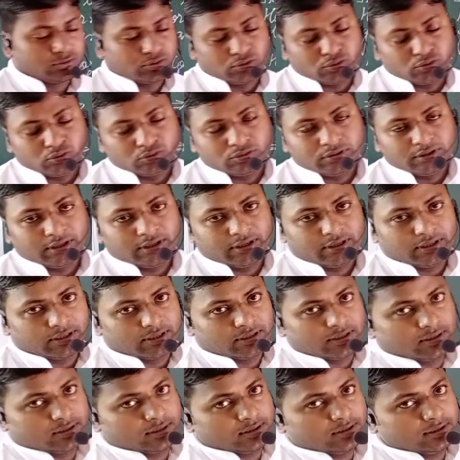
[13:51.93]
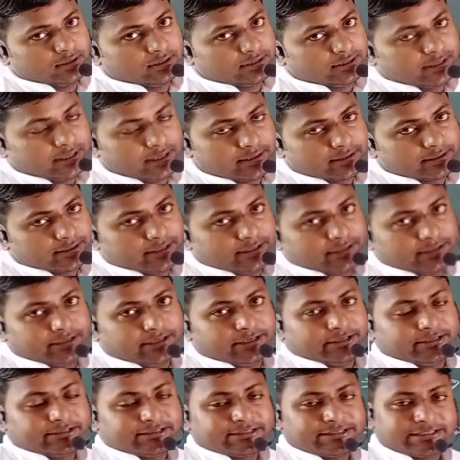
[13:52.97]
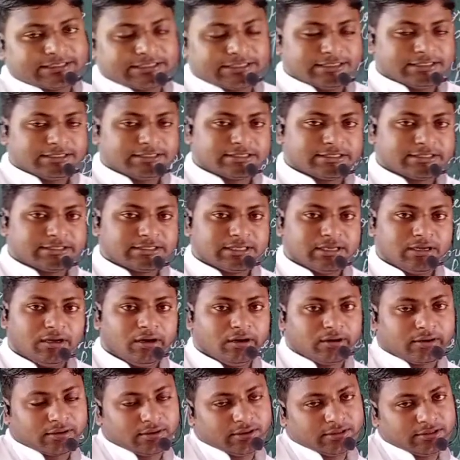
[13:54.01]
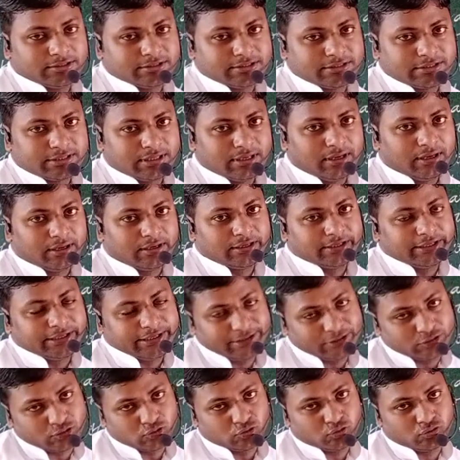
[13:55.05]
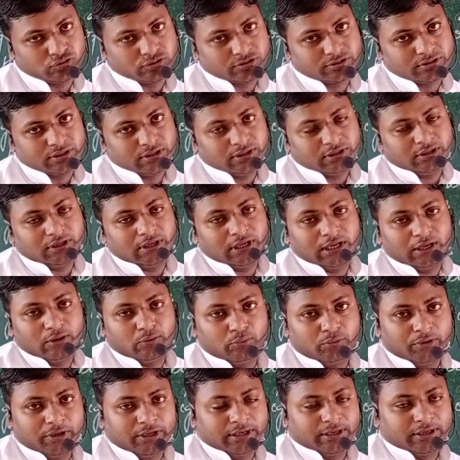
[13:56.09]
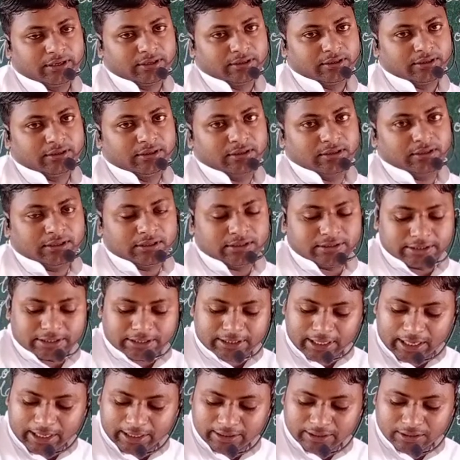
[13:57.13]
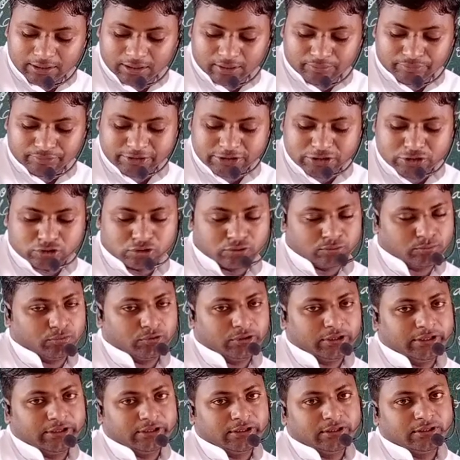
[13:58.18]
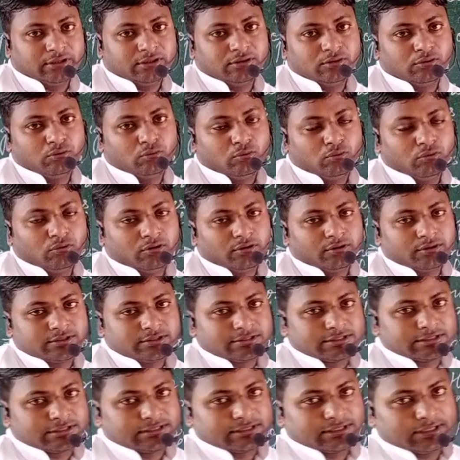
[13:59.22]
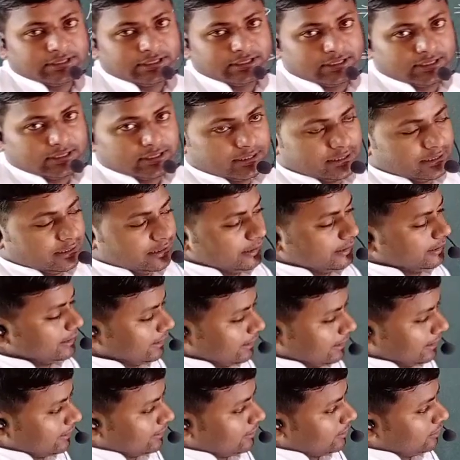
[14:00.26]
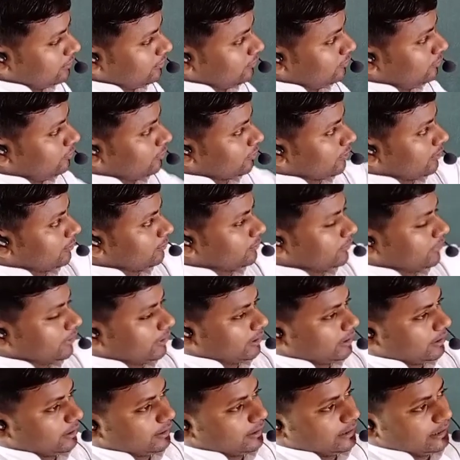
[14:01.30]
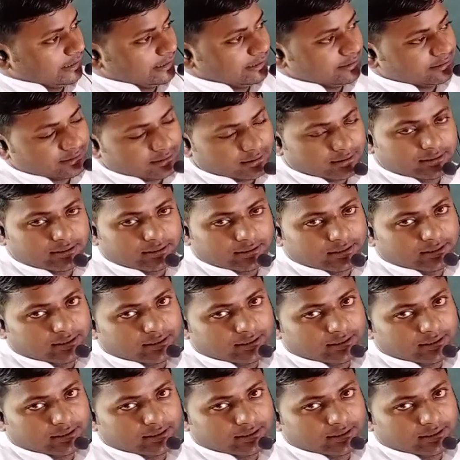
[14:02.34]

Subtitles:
to the targeted cells, organs or tissues where the kind of stimuli was intake from the internal